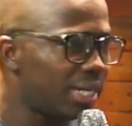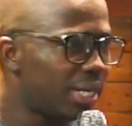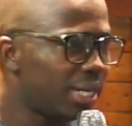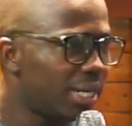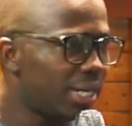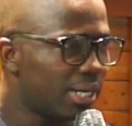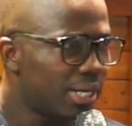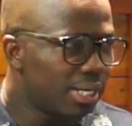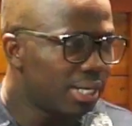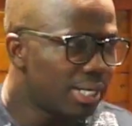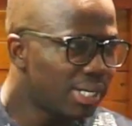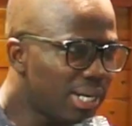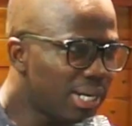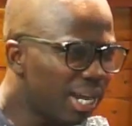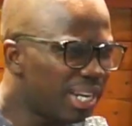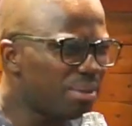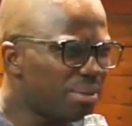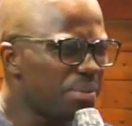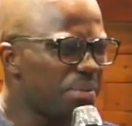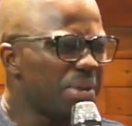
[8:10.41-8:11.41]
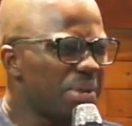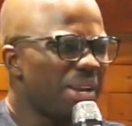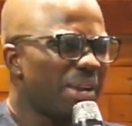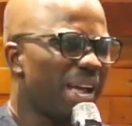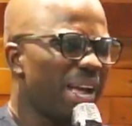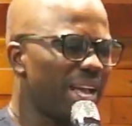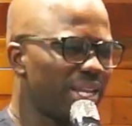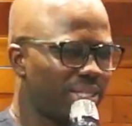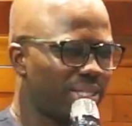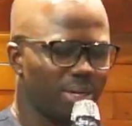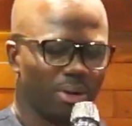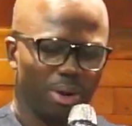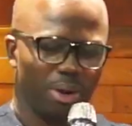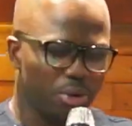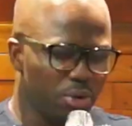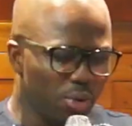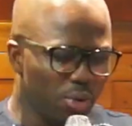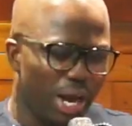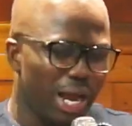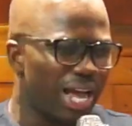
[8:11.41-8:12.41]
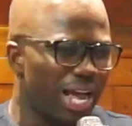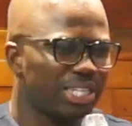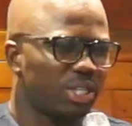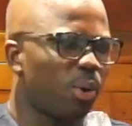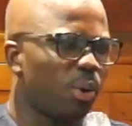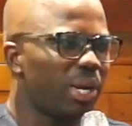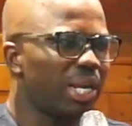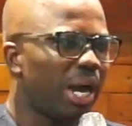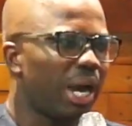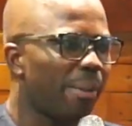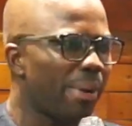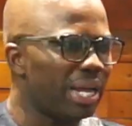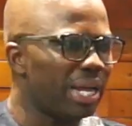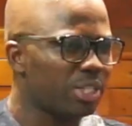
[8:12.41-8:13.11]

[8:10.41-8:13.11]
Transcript: you ask all oh, your ask all oh,